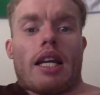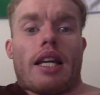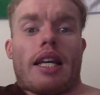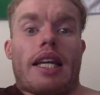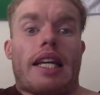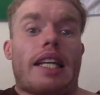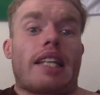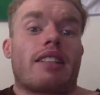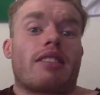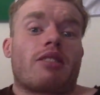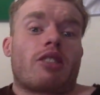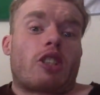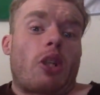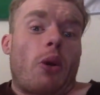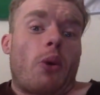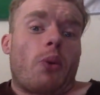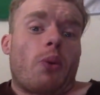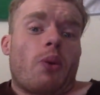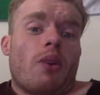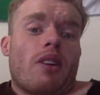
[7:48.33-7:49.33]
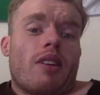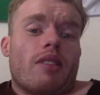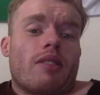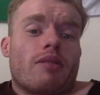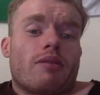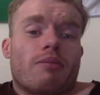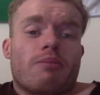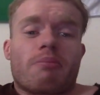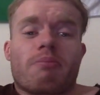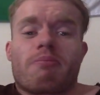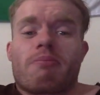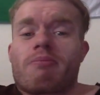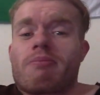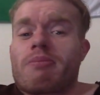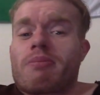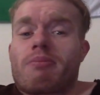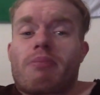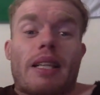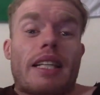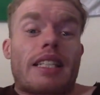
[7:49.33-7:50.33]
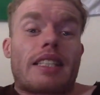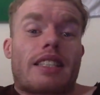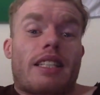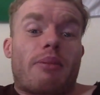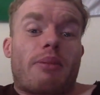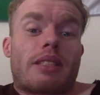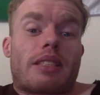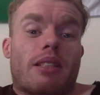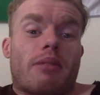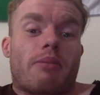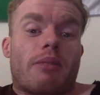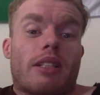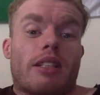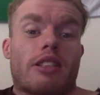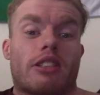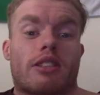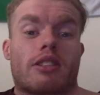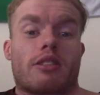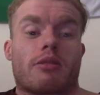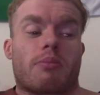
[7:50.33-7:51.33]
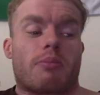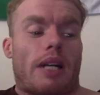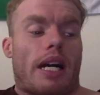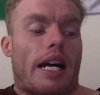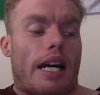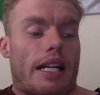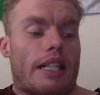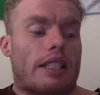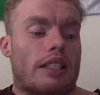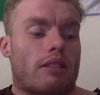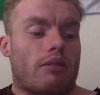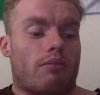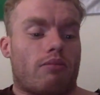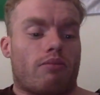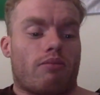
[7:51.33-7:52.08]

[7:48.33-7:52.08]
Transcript: here soon. Please give me some uh,